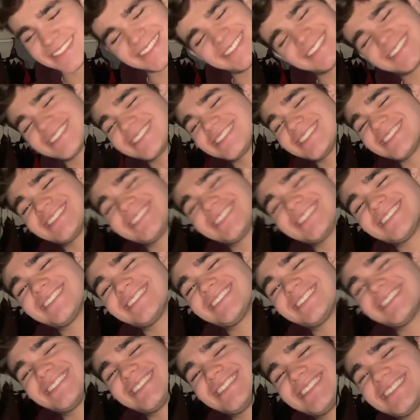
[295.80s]
so what's
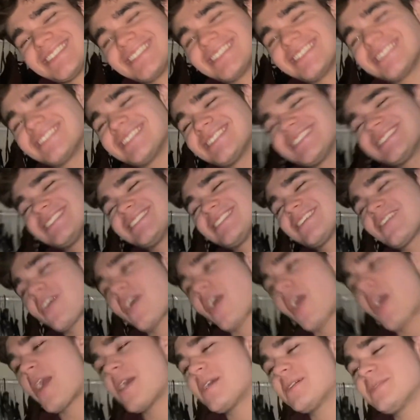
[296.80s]
your real
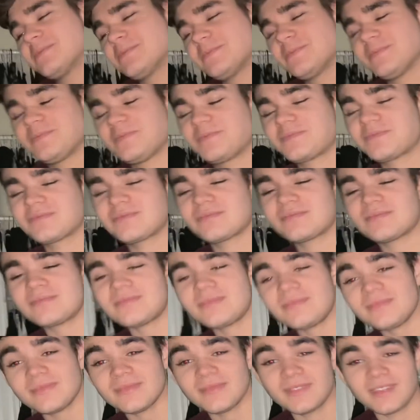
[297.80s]
thoughts, your real final
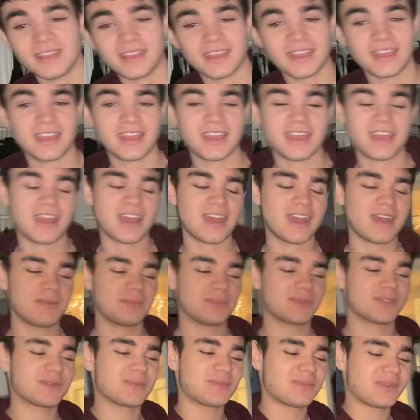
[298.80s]
thoughts about this?
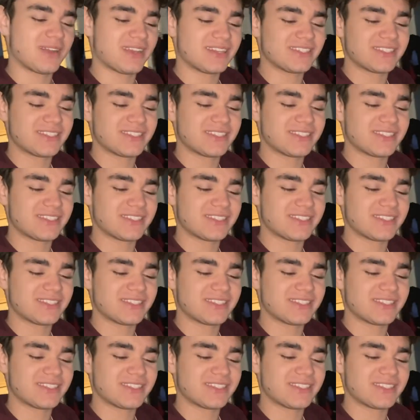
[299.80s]
I'm surprised you